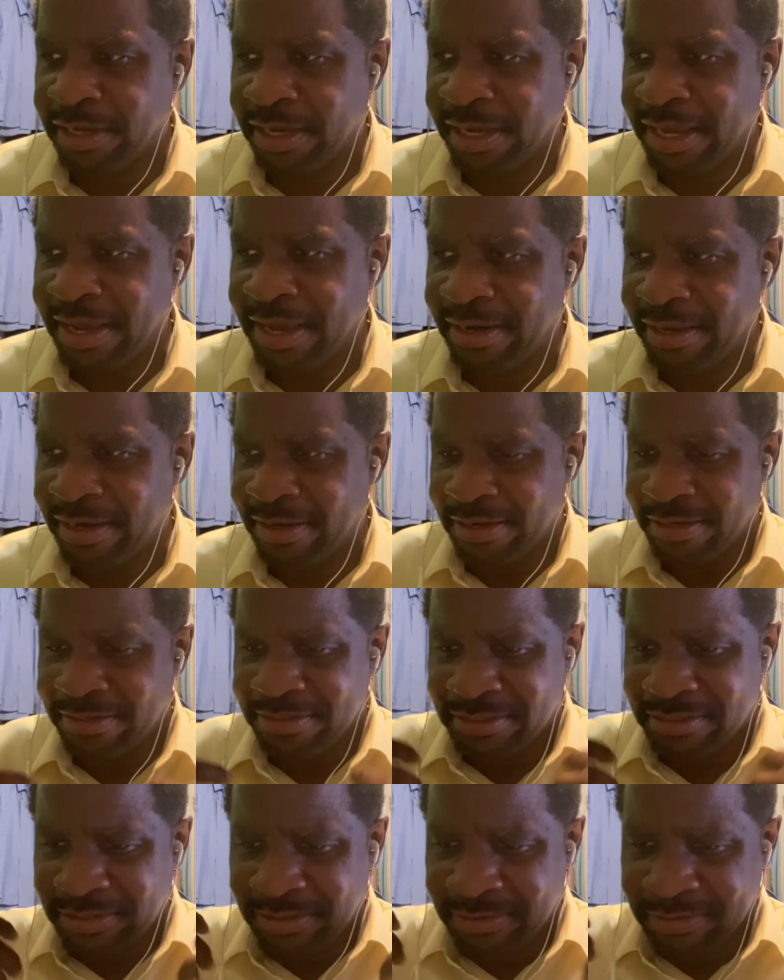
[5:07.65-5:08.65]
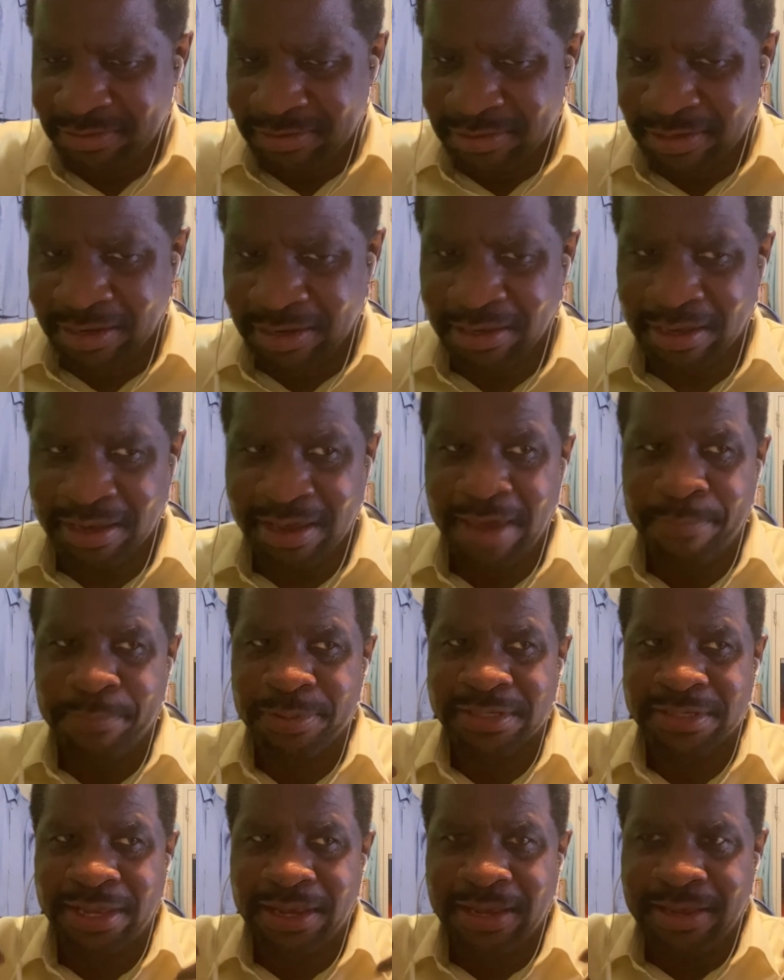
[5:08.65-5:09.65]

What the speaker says: again, and it's, and the cape is